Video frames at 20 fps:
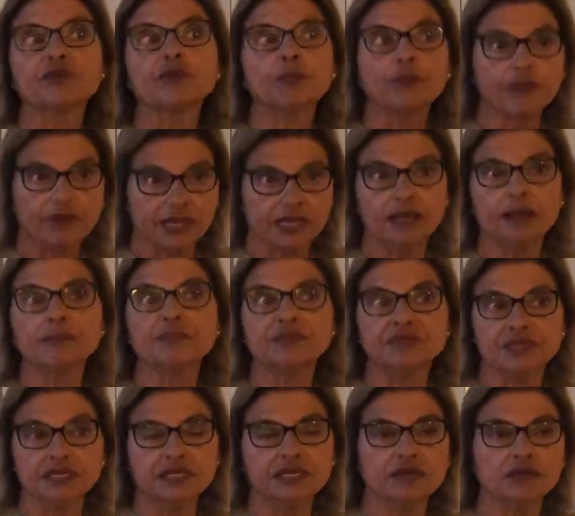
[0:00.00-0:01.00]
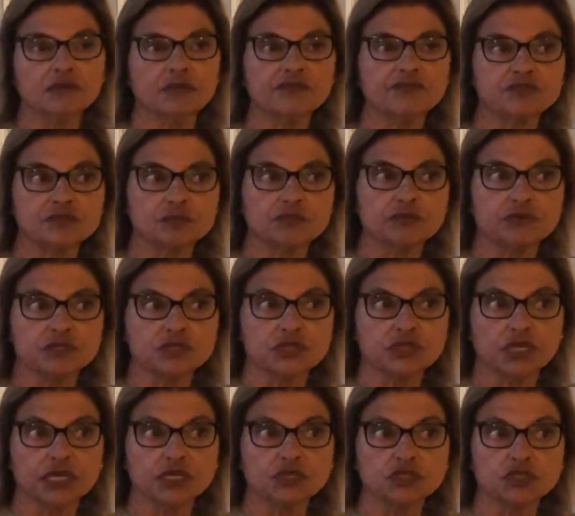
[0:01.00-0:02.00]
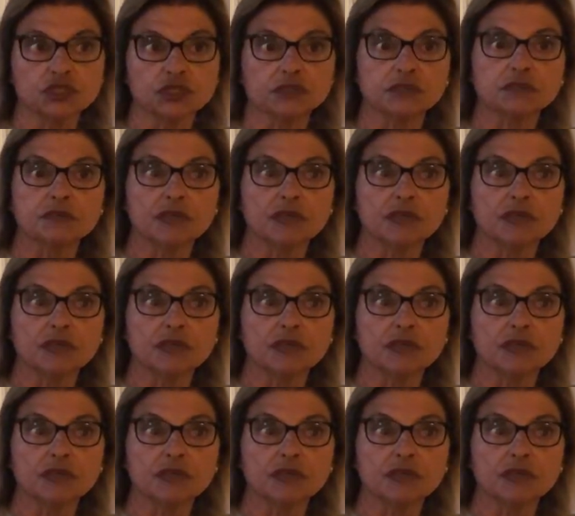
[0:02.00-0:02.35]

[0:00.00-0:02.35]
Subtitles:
to break up the year of depreciation